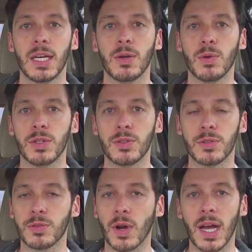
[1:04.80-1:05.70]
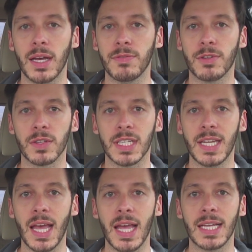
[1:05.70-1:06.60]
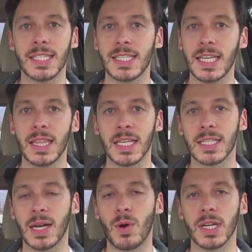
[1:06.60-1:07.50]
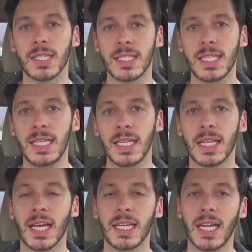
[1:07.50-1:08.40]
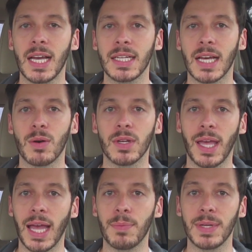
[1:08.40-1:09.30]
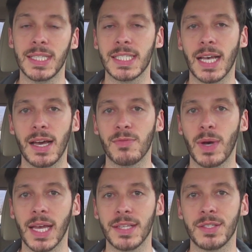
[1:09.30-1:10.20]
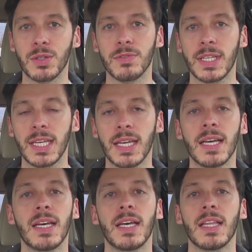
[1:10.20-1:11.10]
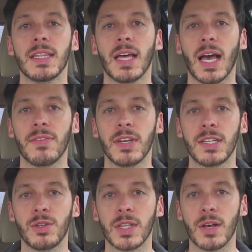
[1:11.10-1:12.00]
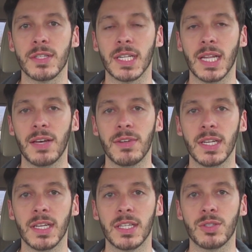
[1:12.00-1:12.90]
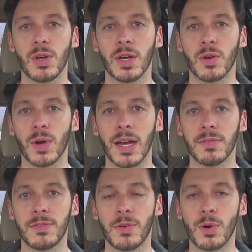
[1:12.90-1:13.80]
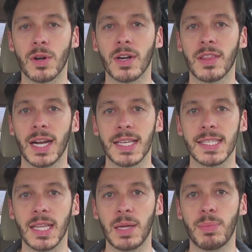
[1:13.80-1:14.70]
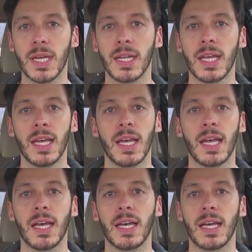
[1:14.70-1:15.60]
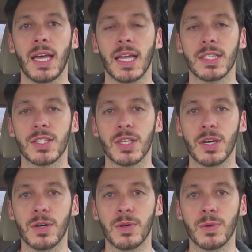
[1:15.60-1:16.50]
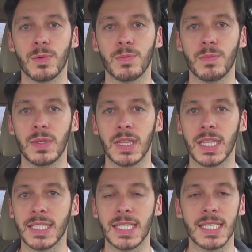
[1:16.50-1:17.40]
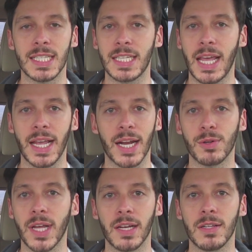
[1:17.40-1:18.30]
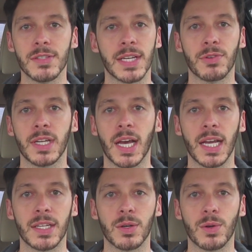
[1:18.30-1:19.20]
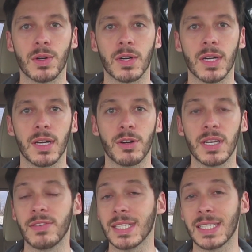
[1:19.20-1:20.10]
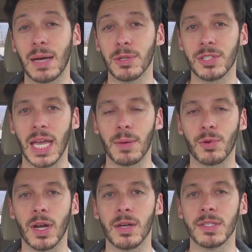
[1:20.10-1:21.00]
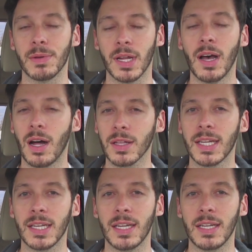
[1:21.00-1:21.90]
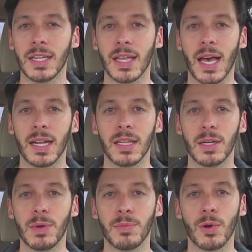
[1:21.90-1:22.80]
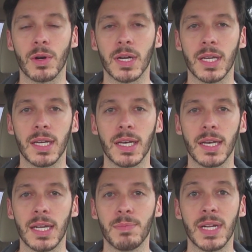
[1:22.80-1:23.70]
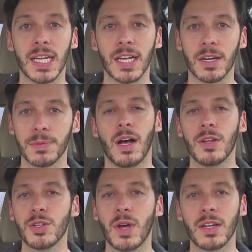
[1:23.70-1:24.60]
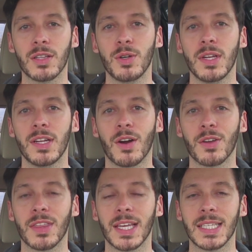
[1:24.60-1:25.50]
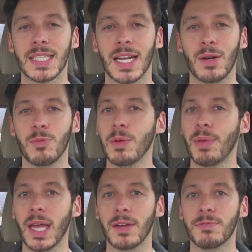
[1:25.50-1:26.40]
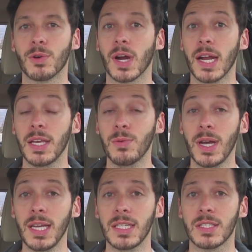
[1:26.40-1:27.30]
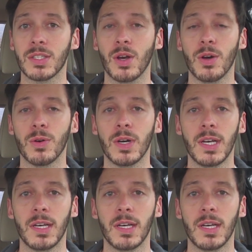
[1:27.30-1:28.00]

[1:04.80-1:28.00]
would drive during the day and see things that I wanted to see, and then at night I would camp inside of my SUV. I have a 2011 Toyota RAV4 that I sleep in, and so this isn't staying at hotels every night or even established campgrounds, but I'll get into that a little bit more in a minute here. Also not included are things that I would be paying for anyway, so,